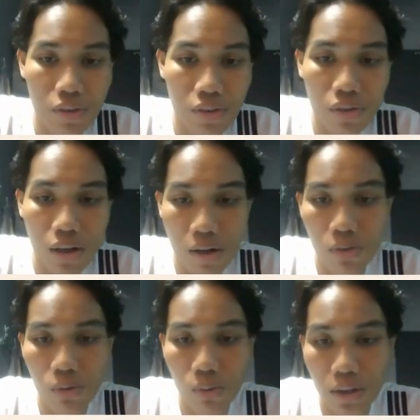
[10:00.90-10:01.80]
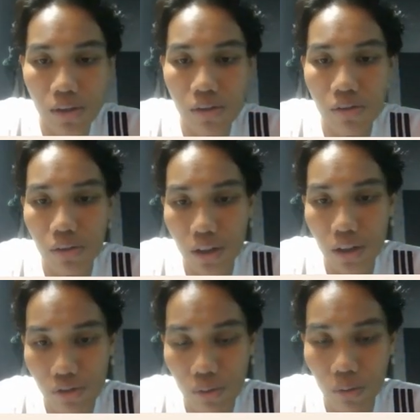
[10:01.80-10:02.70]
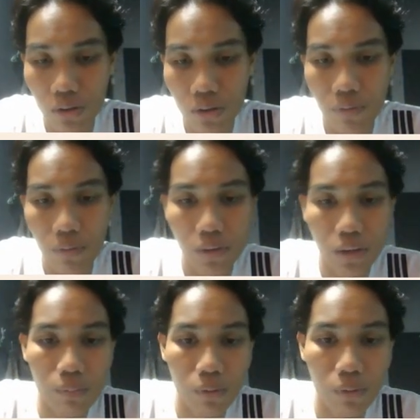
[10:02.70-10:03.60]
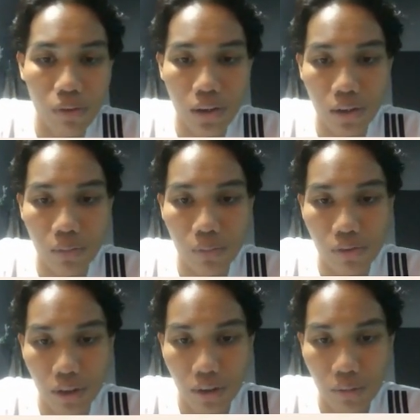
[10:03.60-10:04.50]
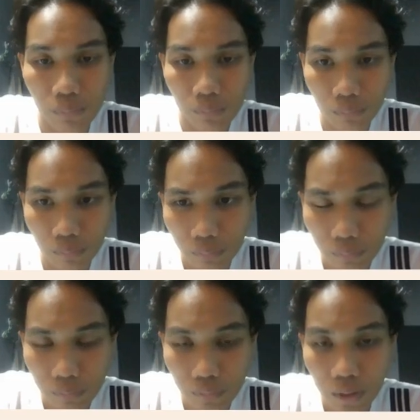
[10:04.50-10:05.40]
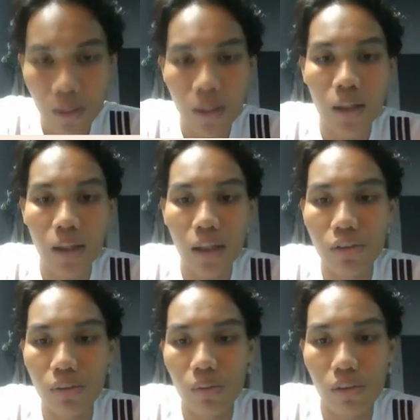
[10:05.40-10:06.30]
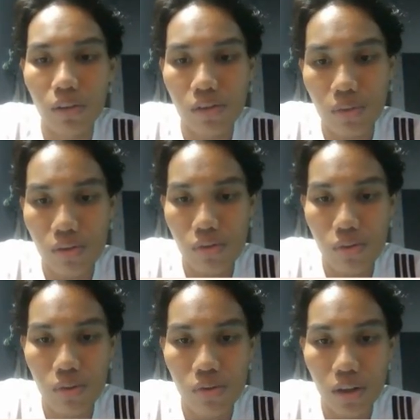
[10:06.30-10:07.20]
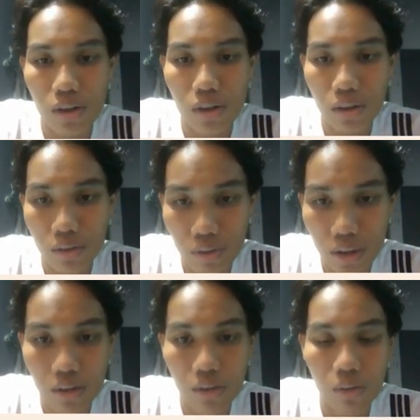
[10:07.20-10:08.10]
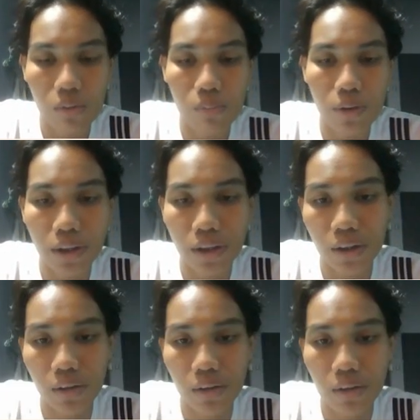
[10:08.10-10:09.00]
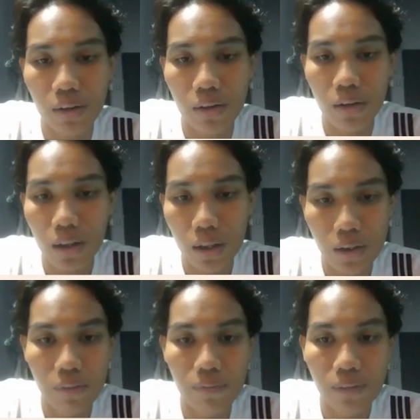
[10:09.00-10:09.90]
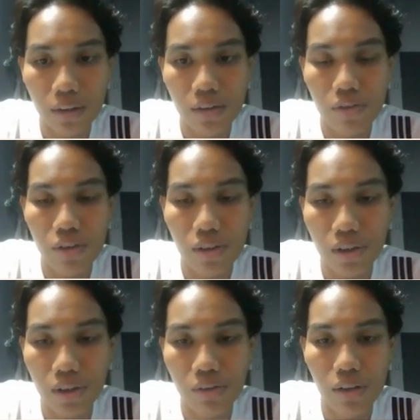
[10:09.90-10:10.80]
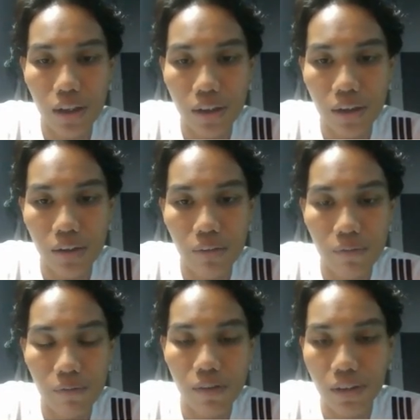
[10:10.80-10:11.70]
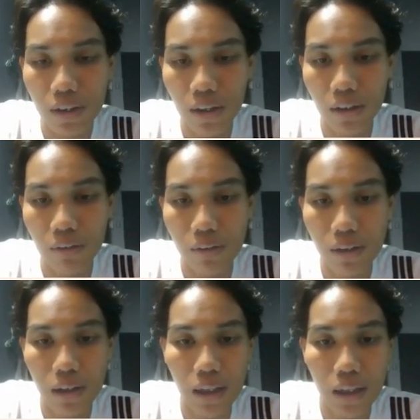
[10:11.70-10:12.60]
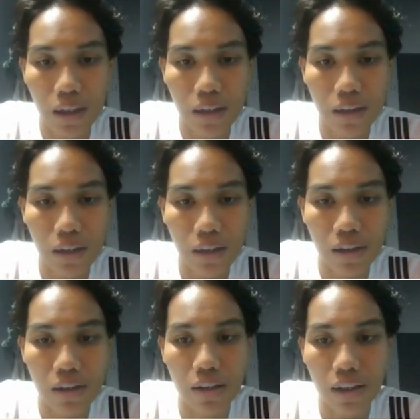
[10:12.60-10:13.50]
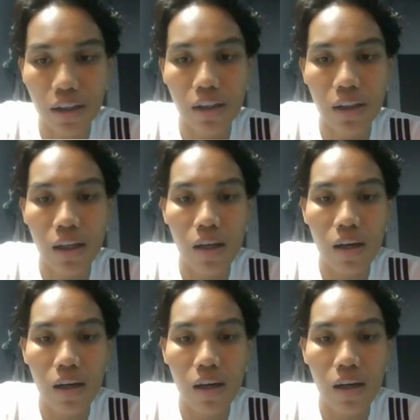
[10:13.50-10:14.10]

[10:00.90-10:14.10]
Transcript: since R squared is only 14.13%, H alone is not a strong standalone predictor. Other factors such as diet, physical activity, and genetics likely